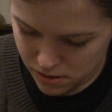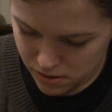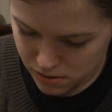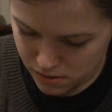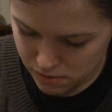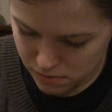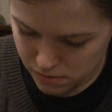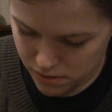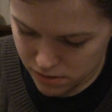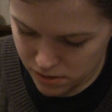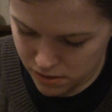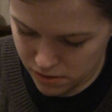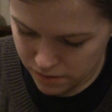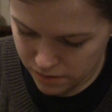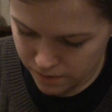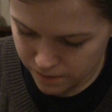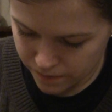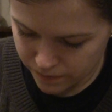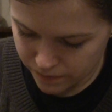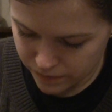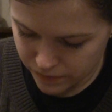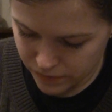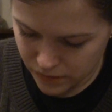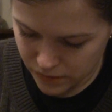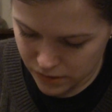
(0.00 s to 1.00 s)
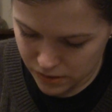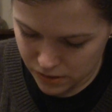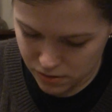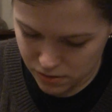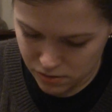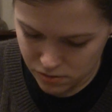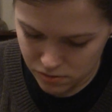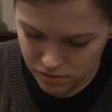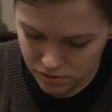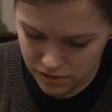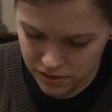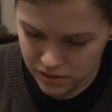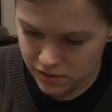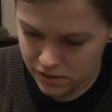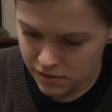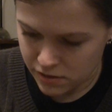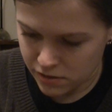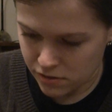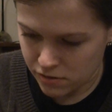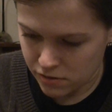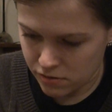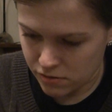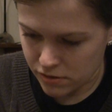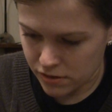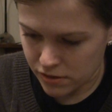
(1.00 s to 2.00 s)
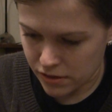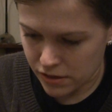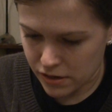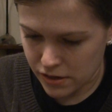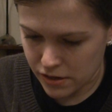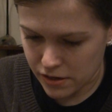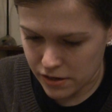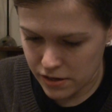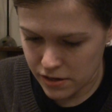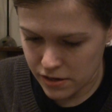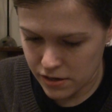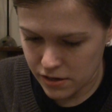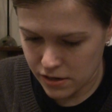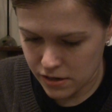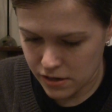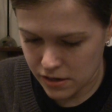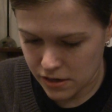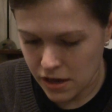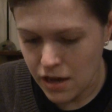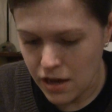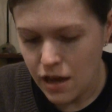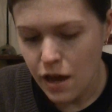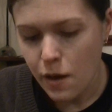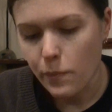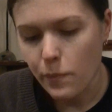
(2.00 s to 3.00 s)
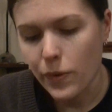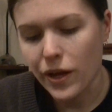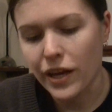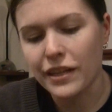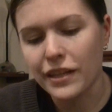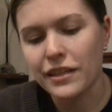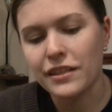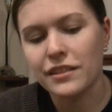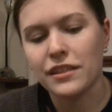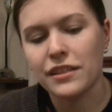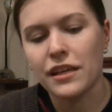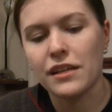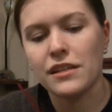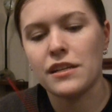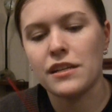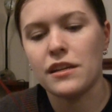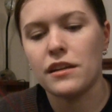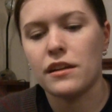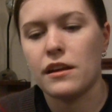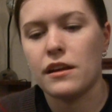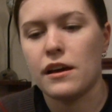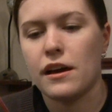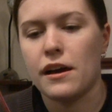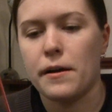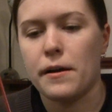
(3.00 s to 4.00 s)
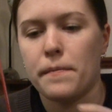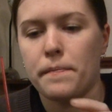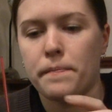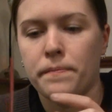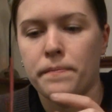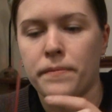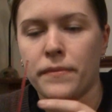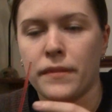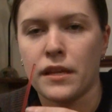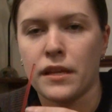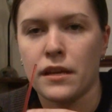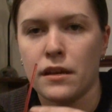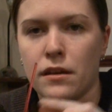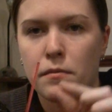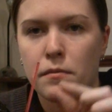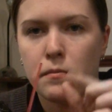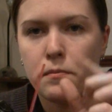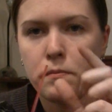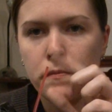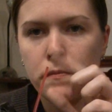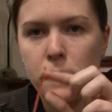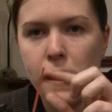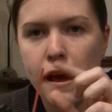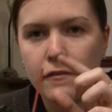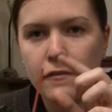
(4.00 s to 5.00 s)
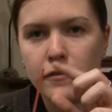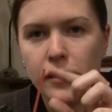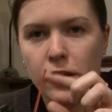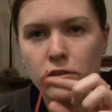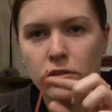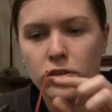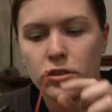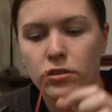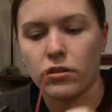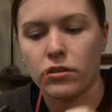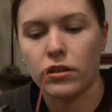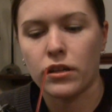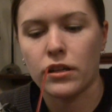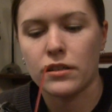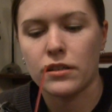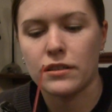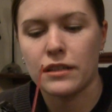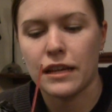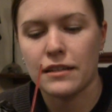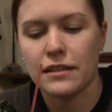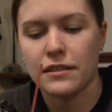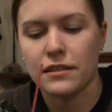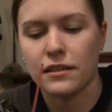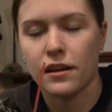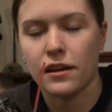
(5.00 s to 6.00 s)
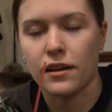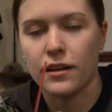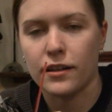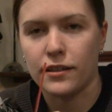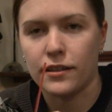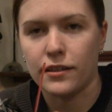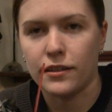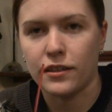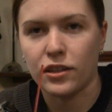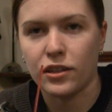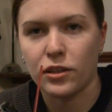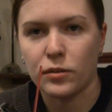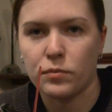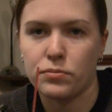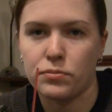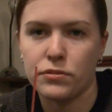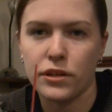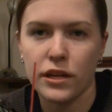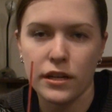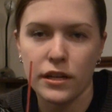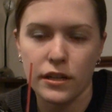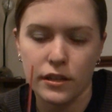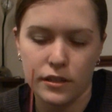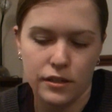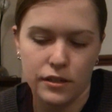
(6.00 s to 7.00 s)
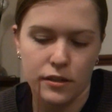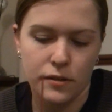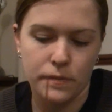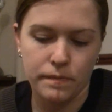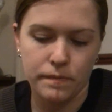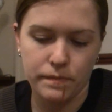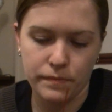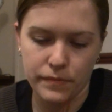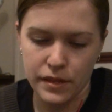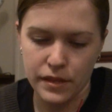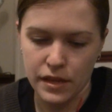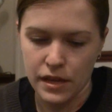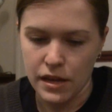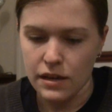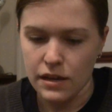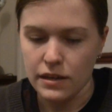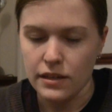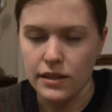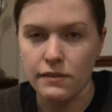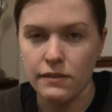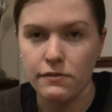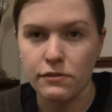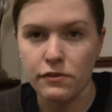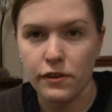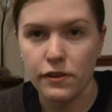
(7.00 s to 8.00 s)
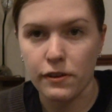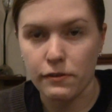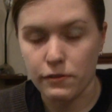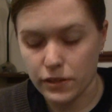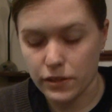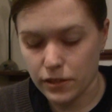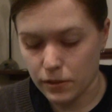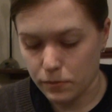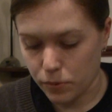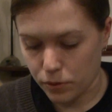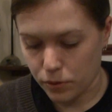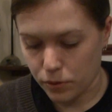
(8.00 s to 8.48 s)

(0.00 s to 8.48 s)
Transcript: There we go. Not as secure as I'd like. But at least they didn't have that audio on it, because that's the kind of thing that could break, even if he's in